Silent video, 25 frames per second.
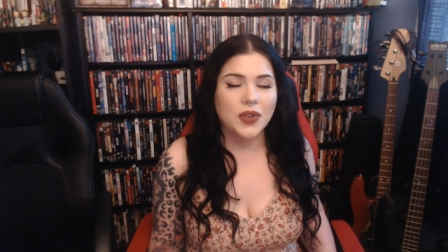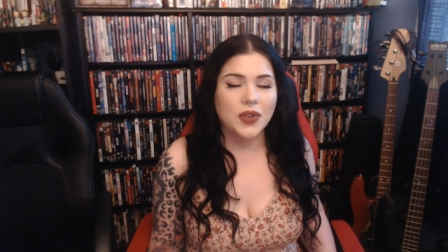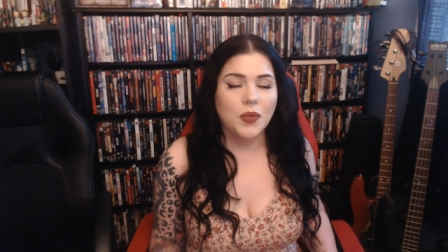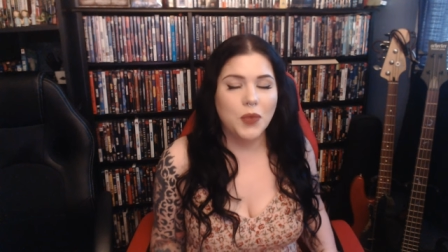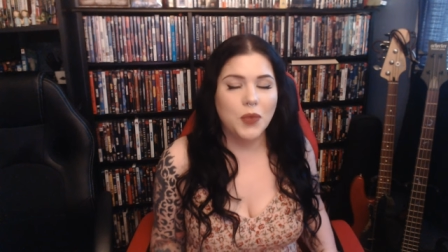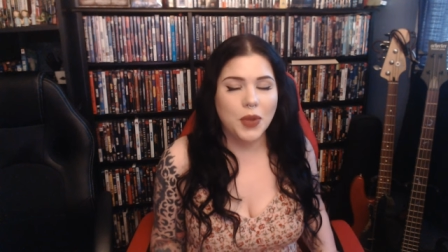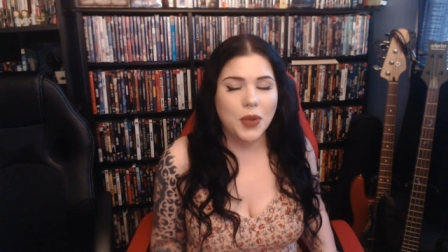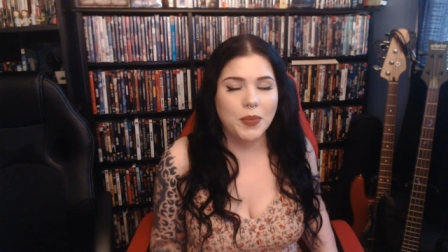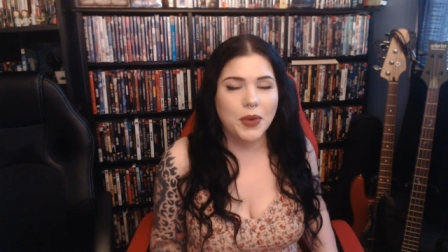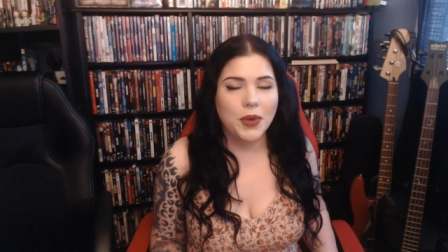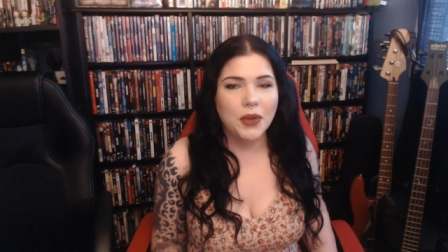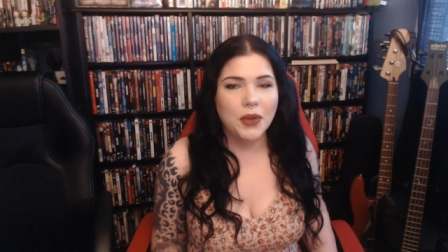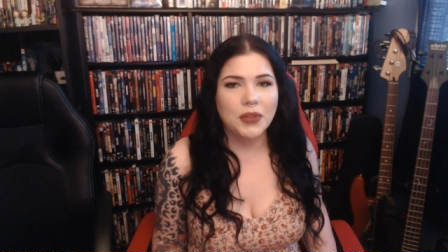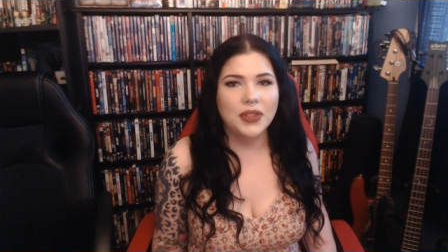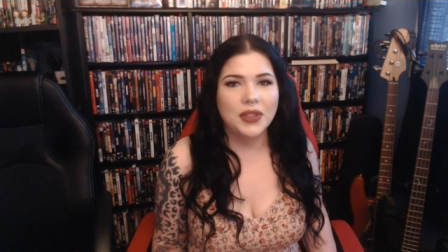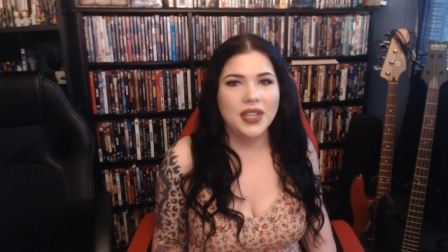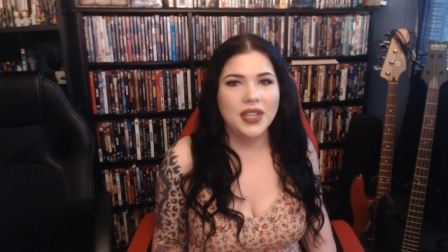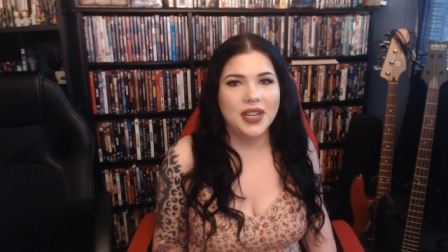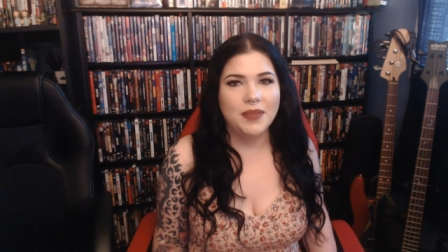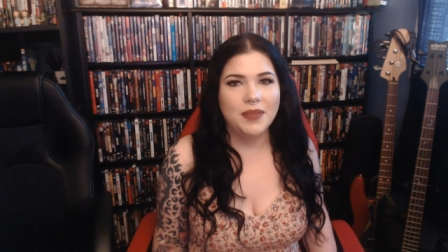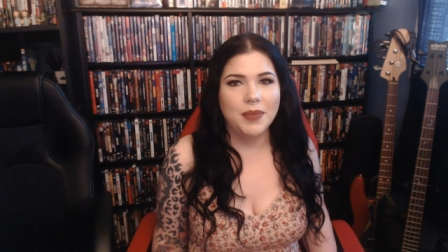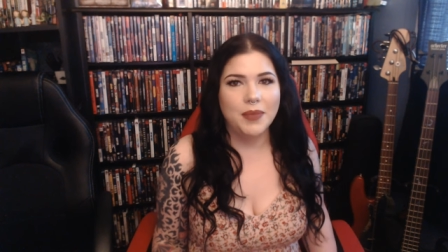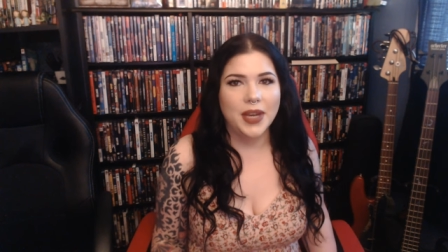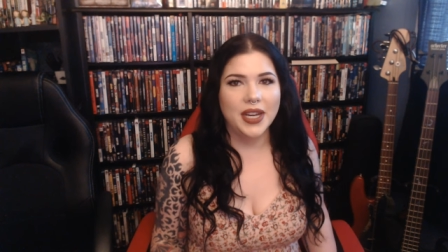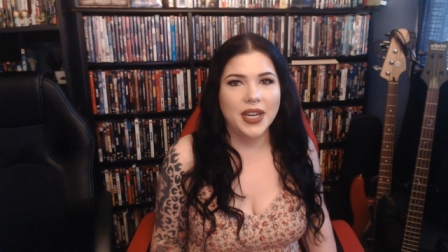We both
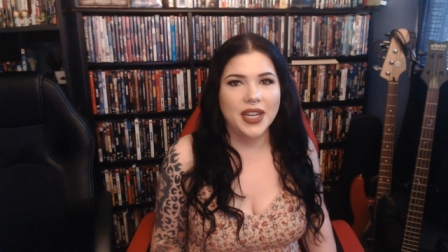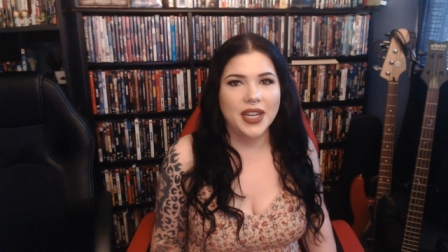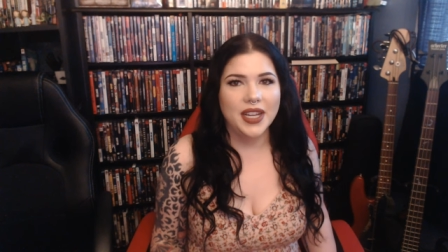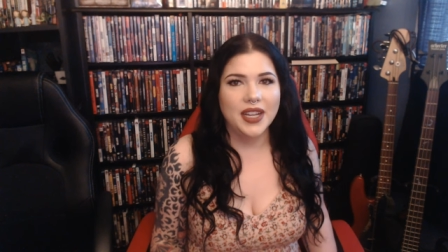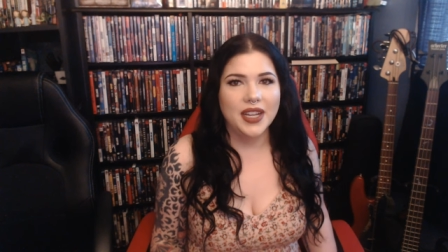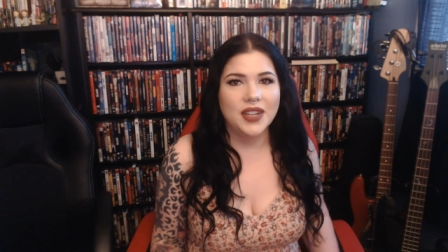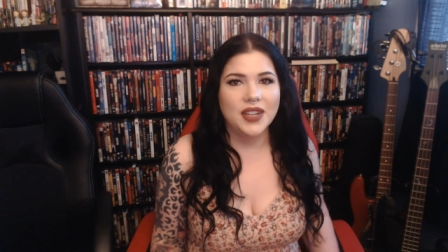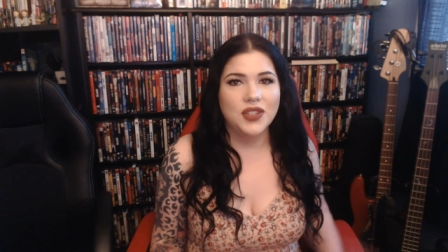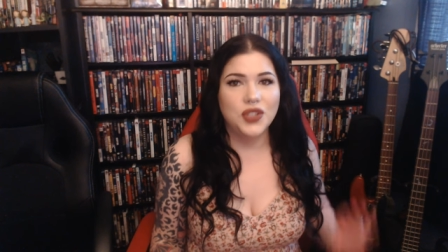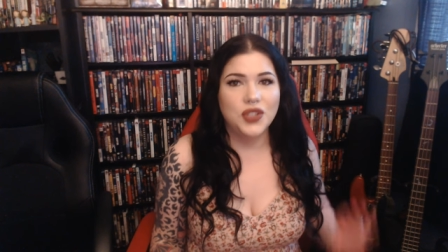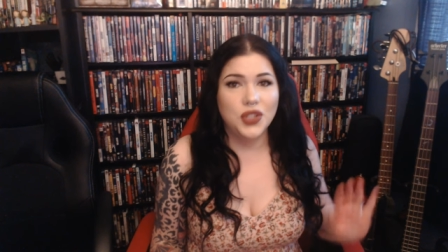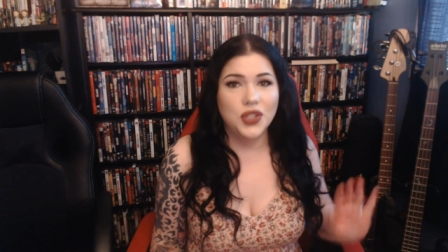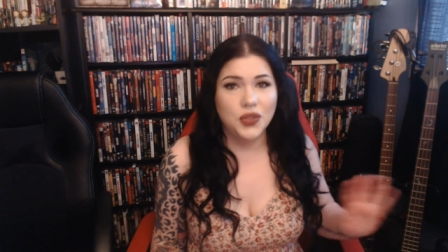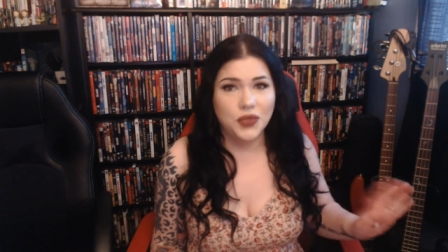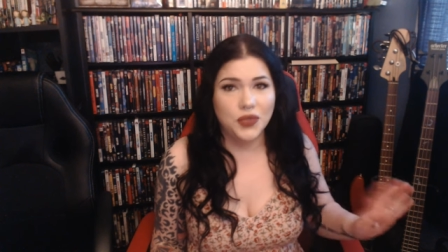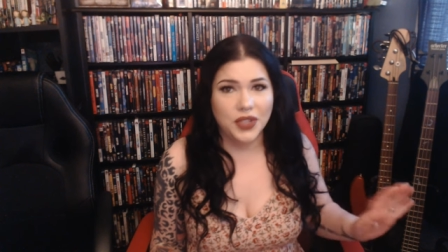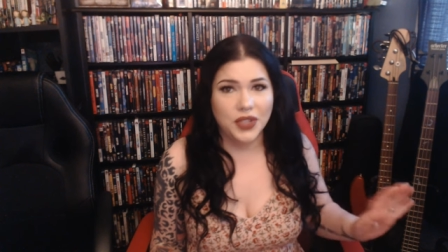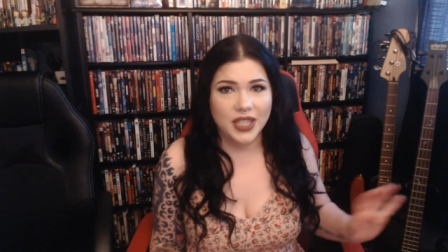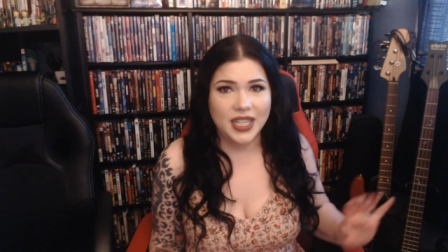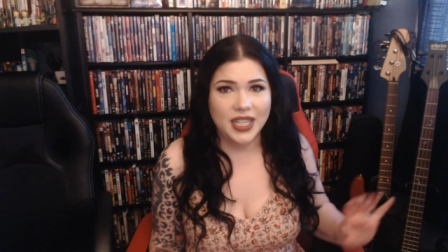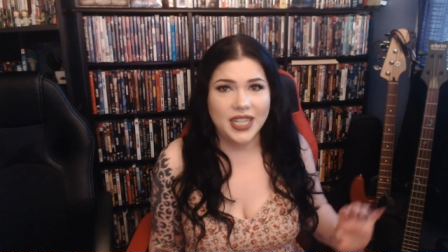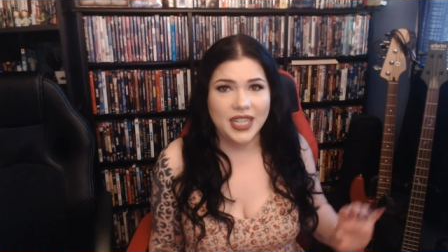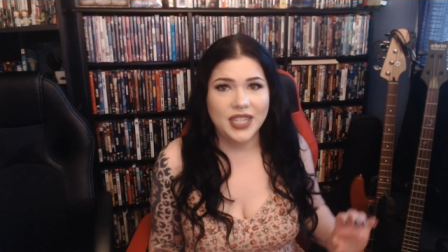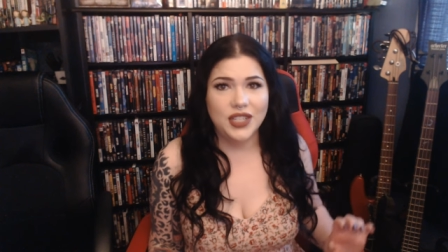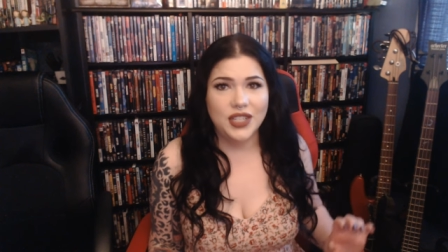need money, so you
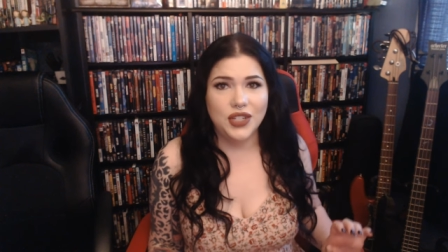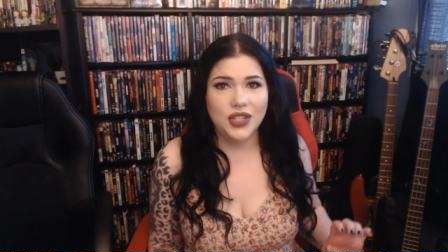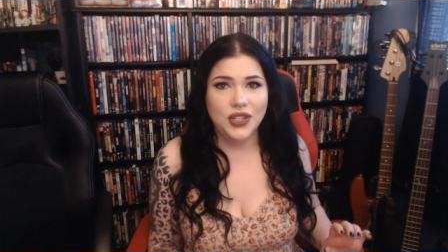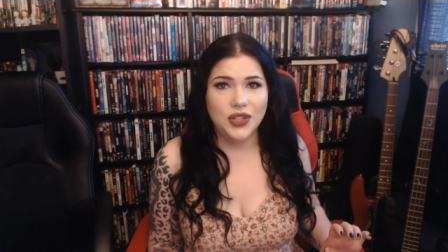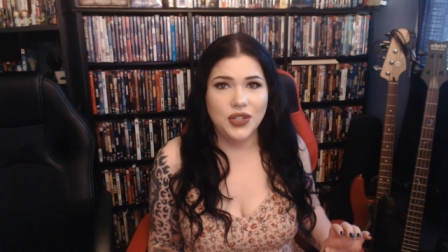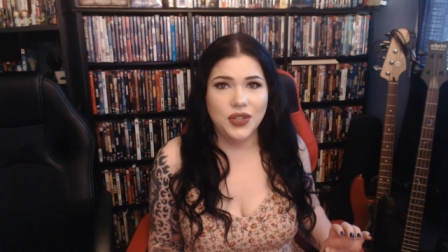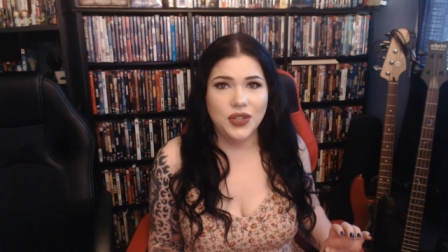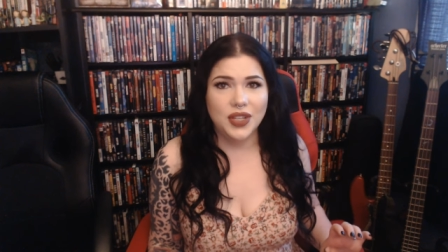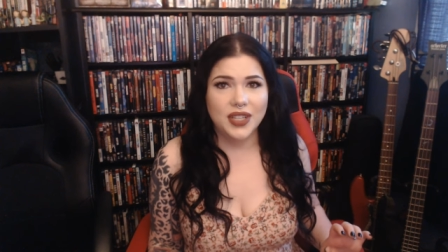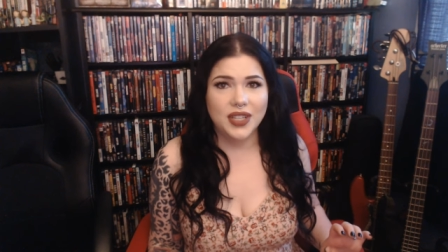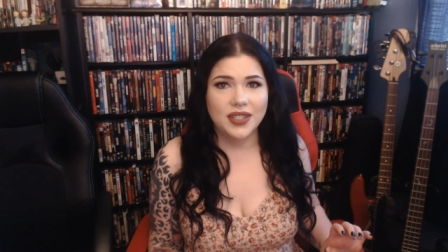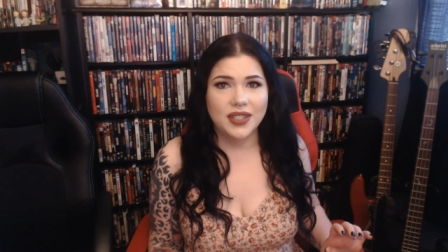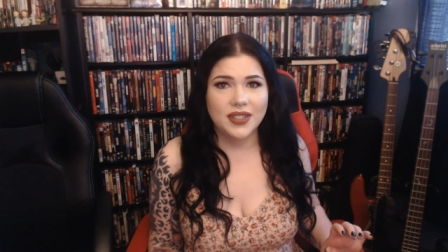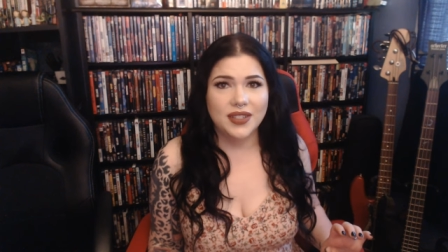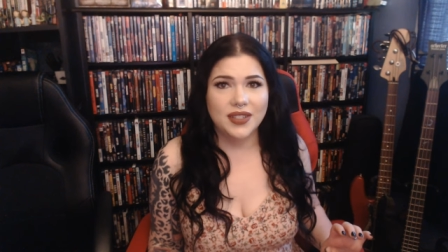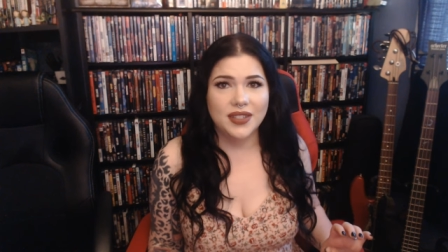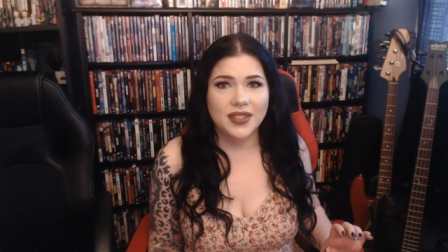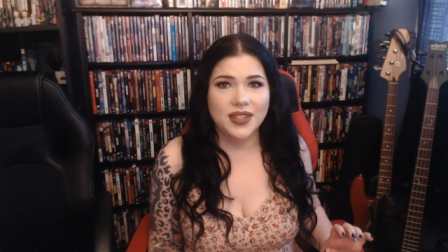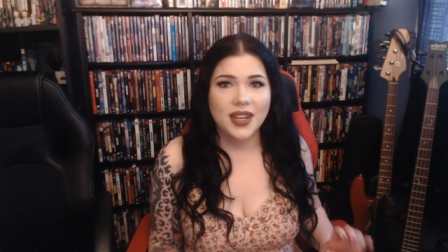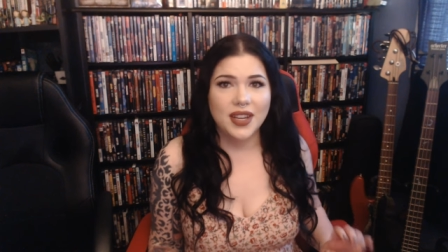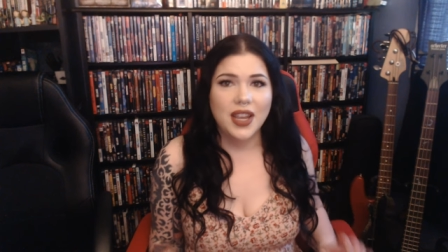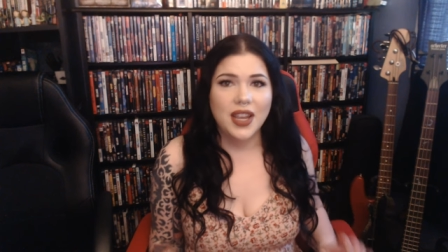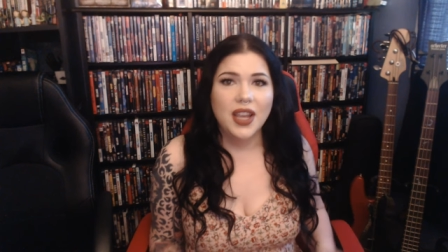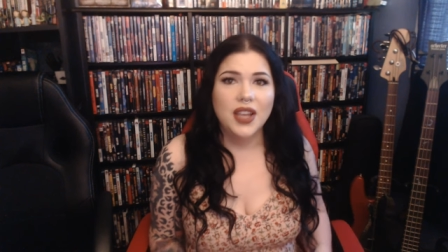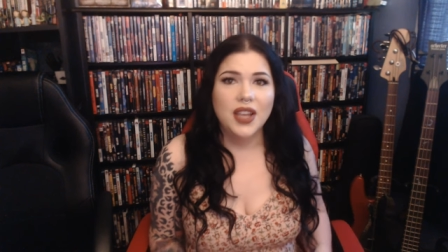really need to do this.